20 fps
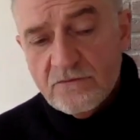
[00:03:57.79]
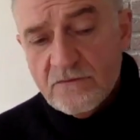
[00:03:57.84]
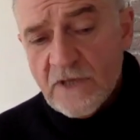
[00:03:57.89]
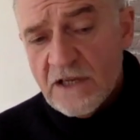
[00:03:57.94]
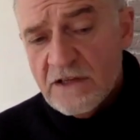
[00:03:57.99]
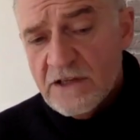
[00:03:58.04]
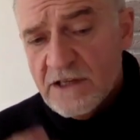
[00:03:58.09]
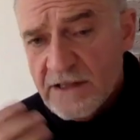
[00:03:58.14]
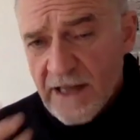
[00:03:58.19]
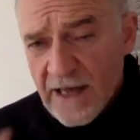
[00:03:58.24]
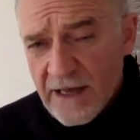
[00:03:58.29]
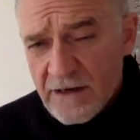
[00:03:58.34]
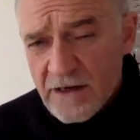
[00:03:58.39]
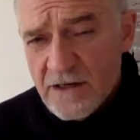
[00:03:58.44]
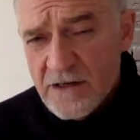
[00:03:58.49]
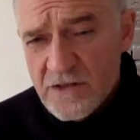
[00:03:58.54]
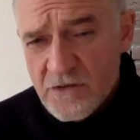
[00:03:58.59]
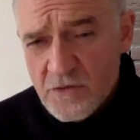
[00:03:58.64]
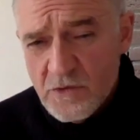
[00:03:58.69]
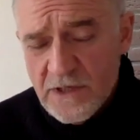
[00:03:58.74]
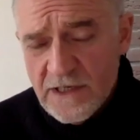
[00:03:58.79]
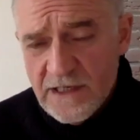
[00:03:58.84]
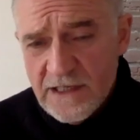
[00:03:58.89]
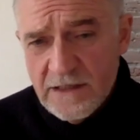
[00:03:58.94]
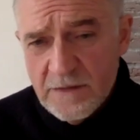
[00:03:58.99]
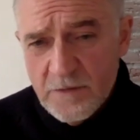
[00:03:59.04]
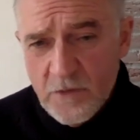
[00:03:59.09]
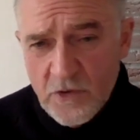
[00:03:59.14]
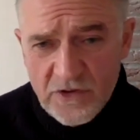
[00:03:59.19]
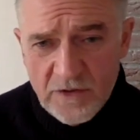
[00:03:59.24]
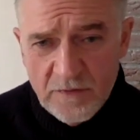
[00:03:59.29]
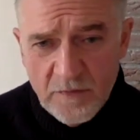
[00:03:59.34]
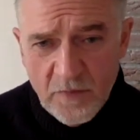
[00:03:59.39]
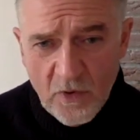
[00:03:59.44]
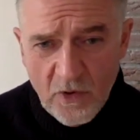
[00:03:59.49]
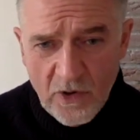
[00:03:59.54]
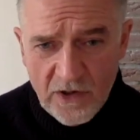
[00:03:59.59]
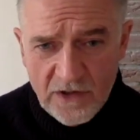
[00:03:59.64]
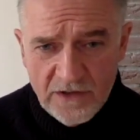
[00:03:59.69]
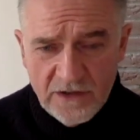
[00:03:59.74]
The latter is really the most
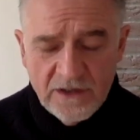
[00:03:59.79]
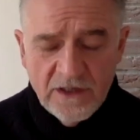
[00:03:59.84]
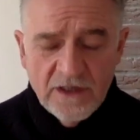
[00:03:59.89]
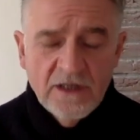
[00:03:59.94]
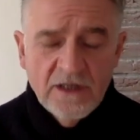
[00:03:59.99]
important,